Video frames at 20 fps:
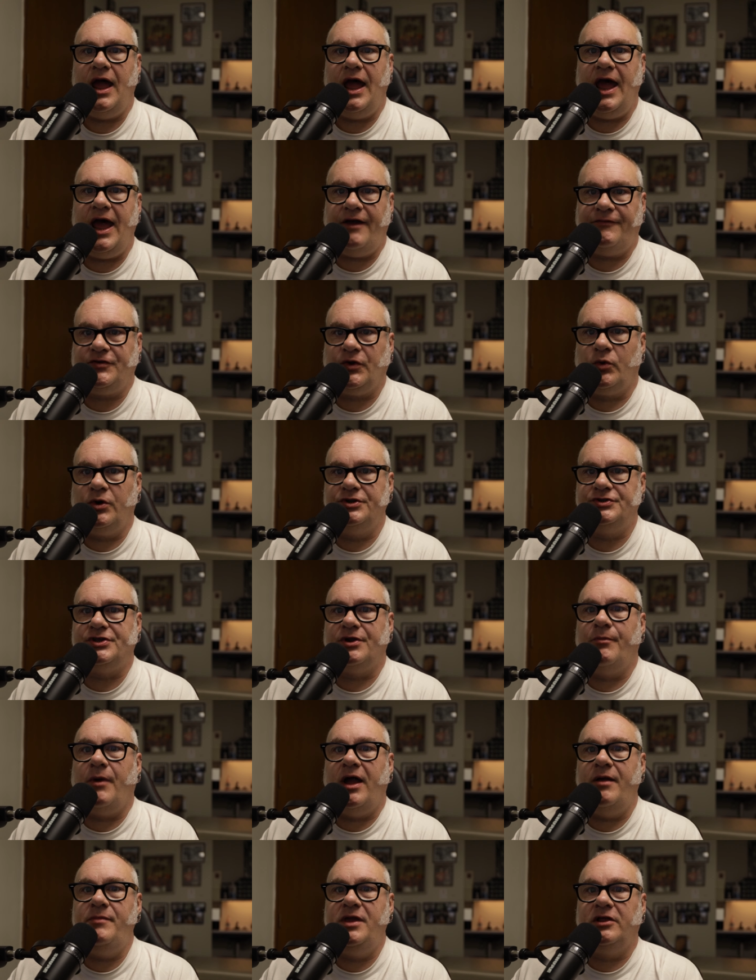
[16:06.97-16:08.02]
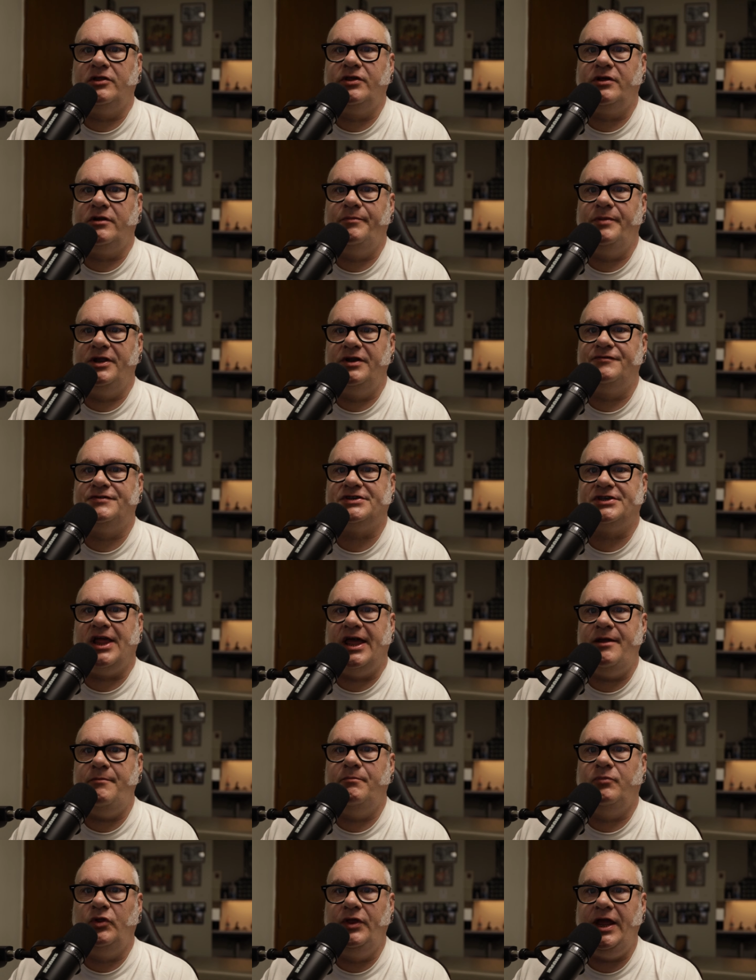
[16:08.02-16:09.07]
Afterwards, there might be a little bit of
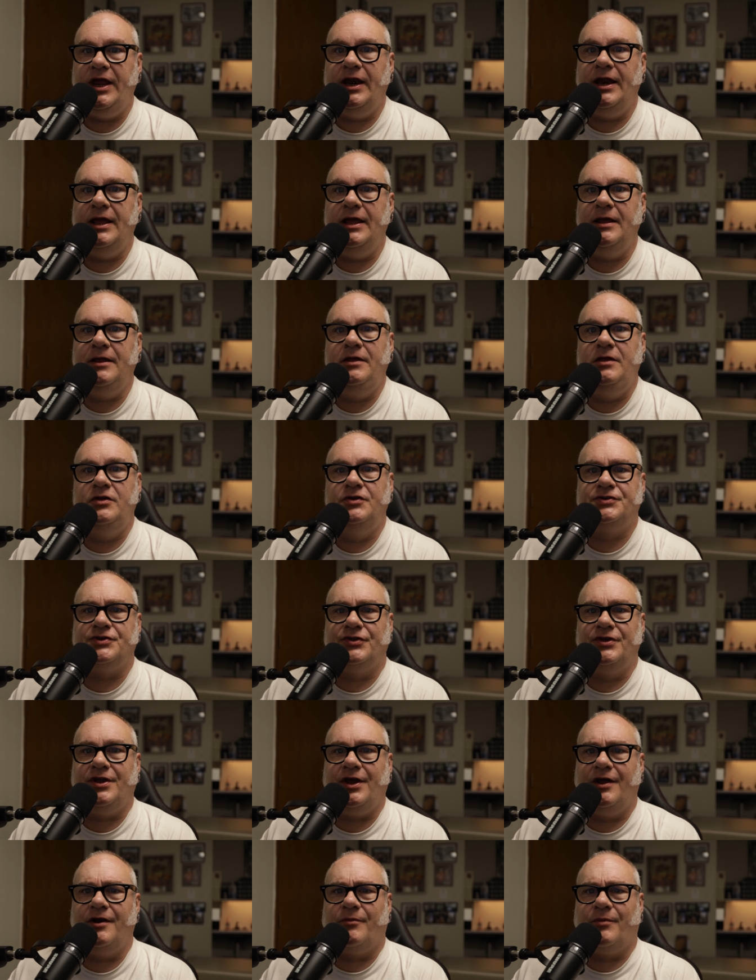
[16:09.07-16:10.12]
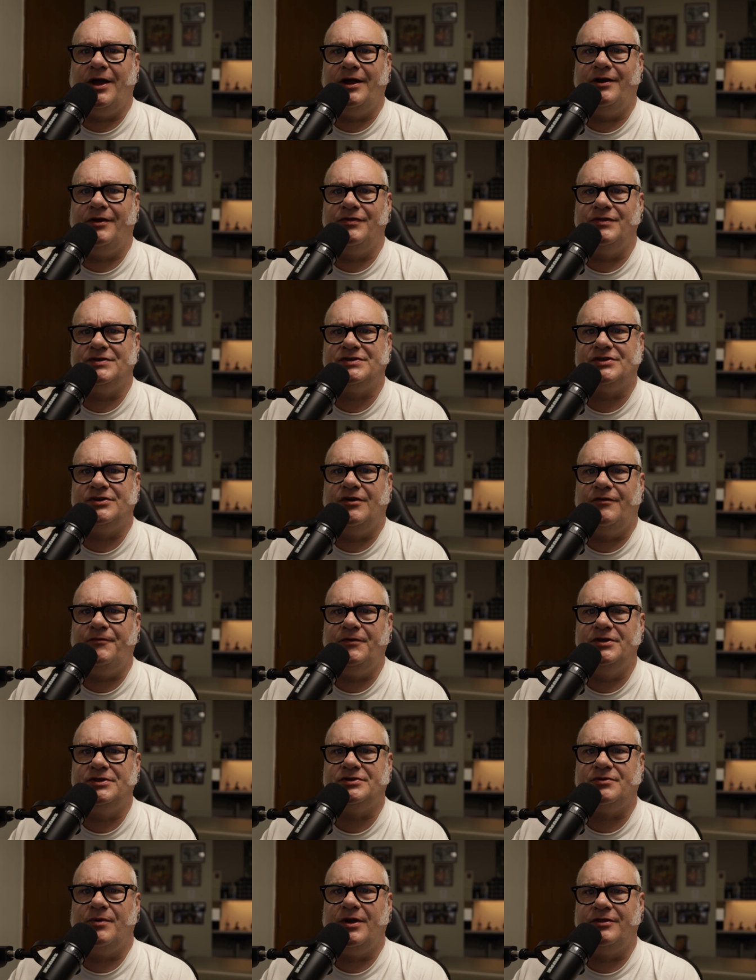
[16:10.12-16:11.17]
slight bleeding, usually kind of right on the
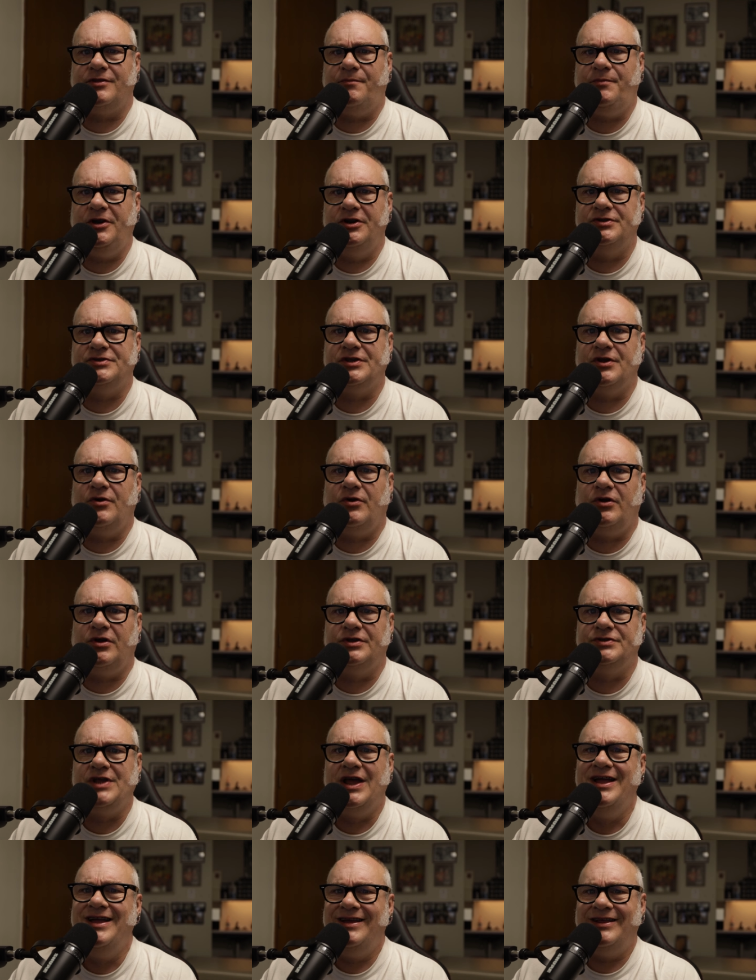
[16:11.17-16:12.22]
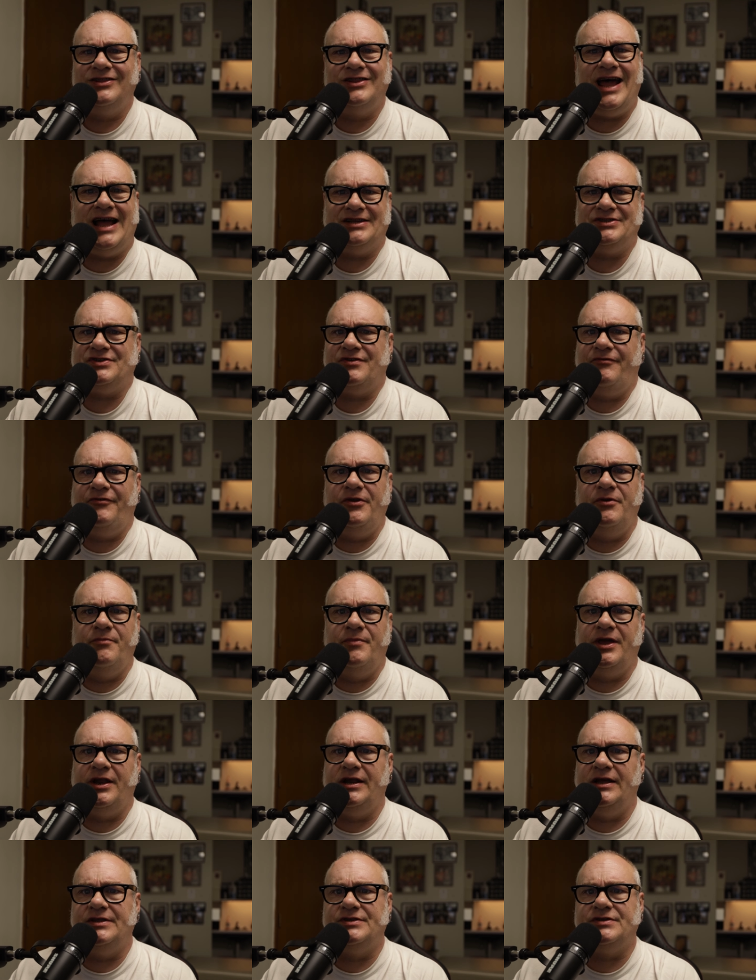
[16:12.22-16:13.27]
surface around the piercing holes. Lasts a few
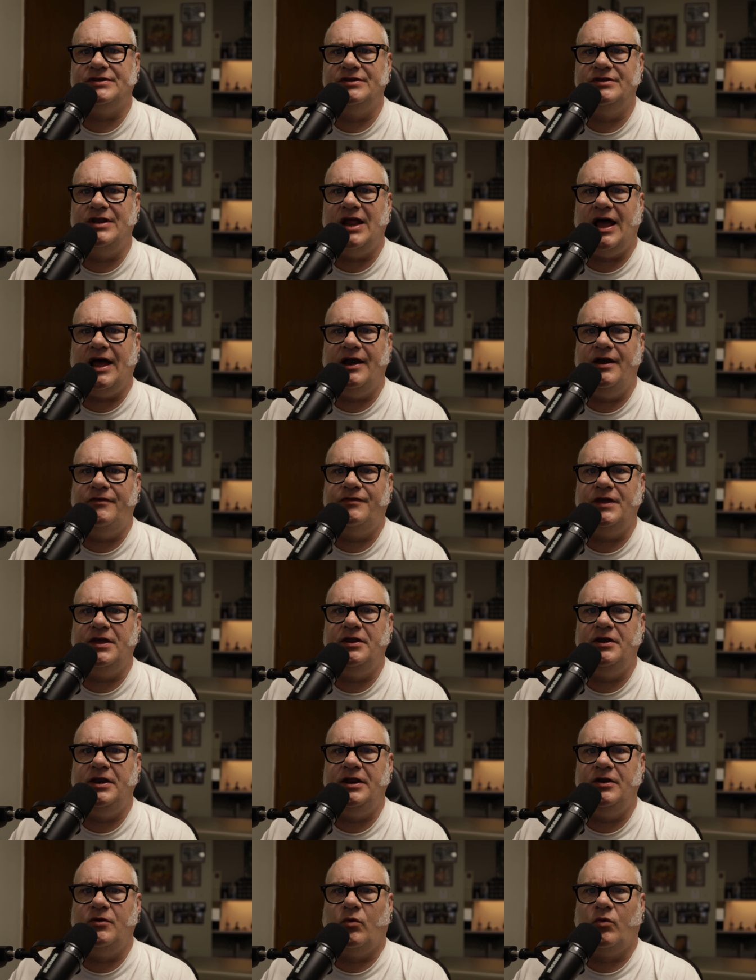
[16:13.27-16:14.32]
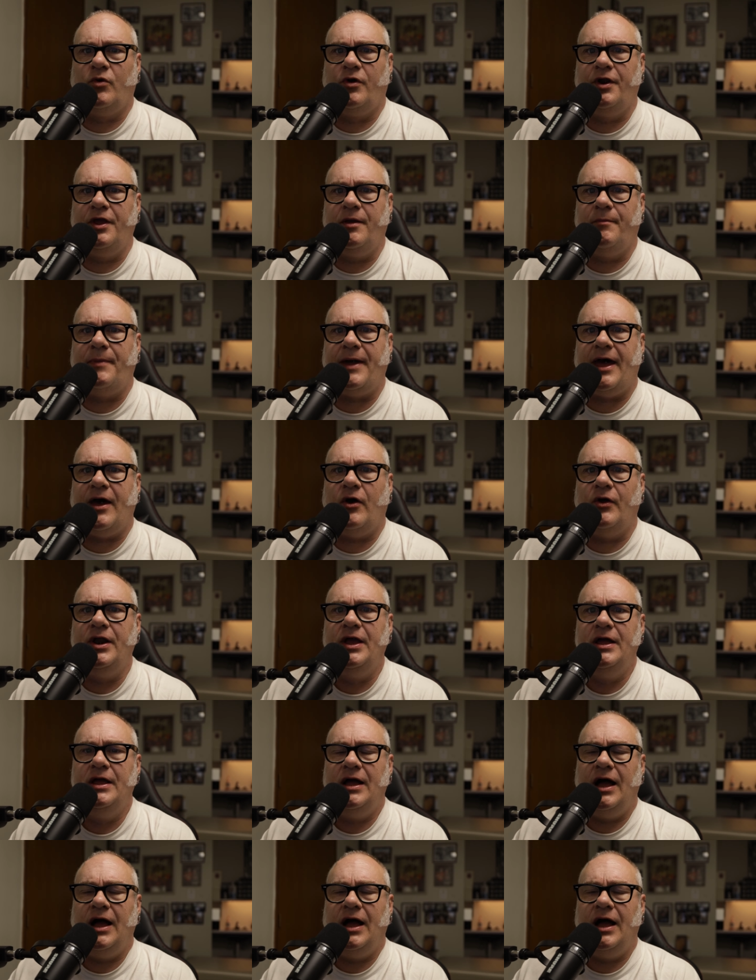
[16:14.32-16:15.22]
minutes, not anything you need to worry about.